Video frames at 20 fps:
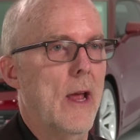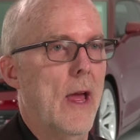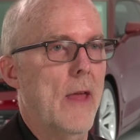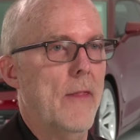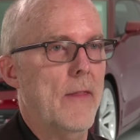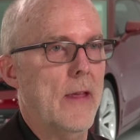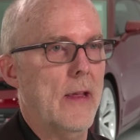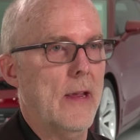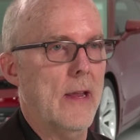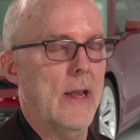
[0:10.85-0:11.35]

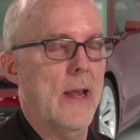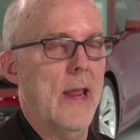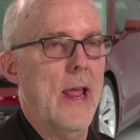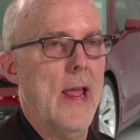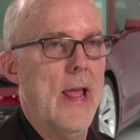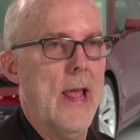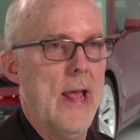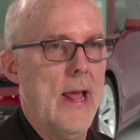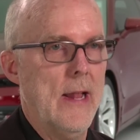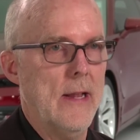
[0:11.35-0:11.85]
I think
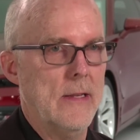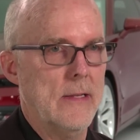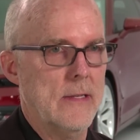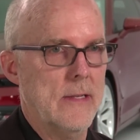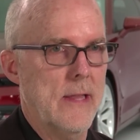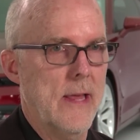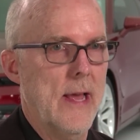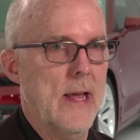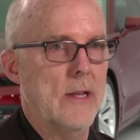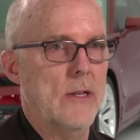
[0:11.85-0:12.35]

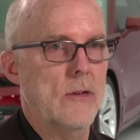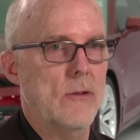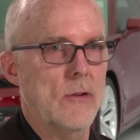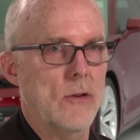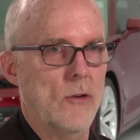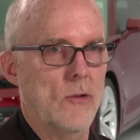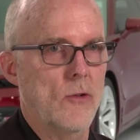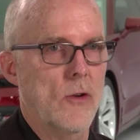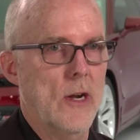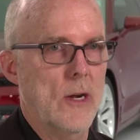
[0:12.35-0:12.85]
enhanced that to
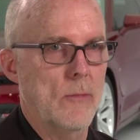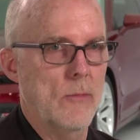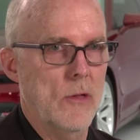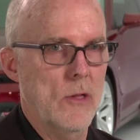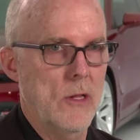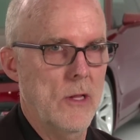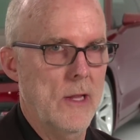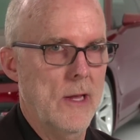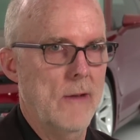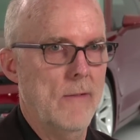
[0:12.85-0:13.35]
an
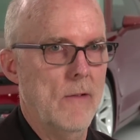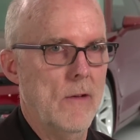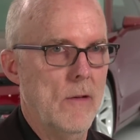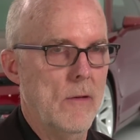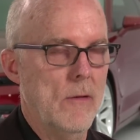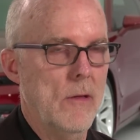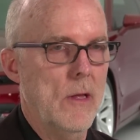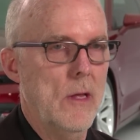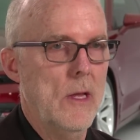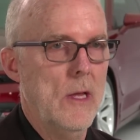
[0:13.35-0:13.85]
incredible
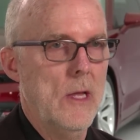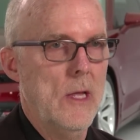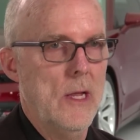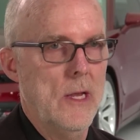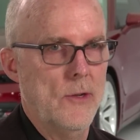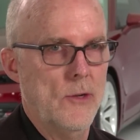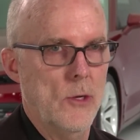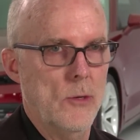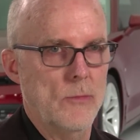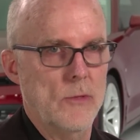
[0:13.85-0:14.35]
level
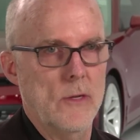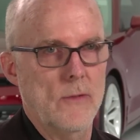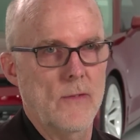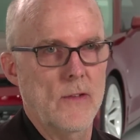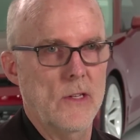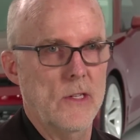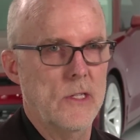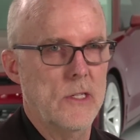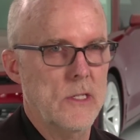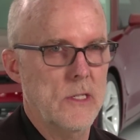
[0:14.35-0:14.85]
in terms
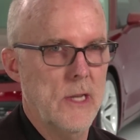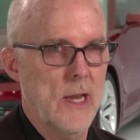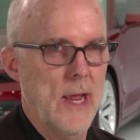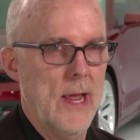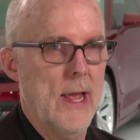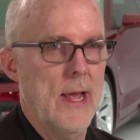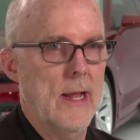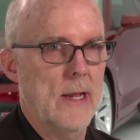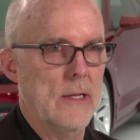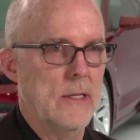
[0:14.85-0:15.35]
of its
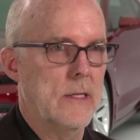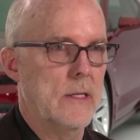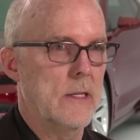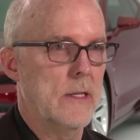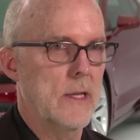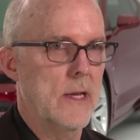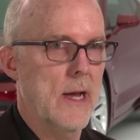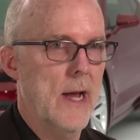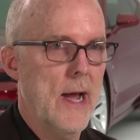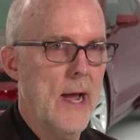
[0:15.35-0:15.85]
stance,
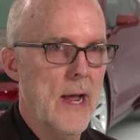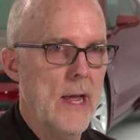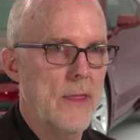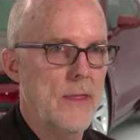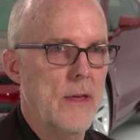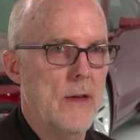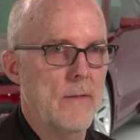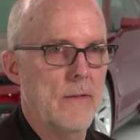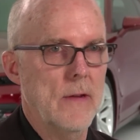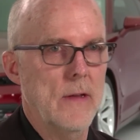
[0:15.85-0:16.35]
the
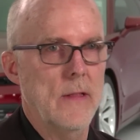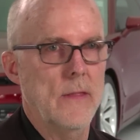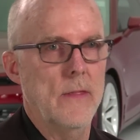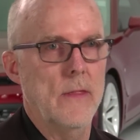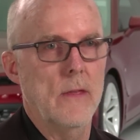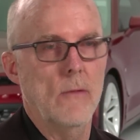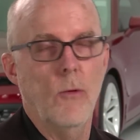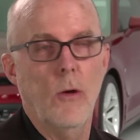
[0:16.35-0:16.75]
height of it,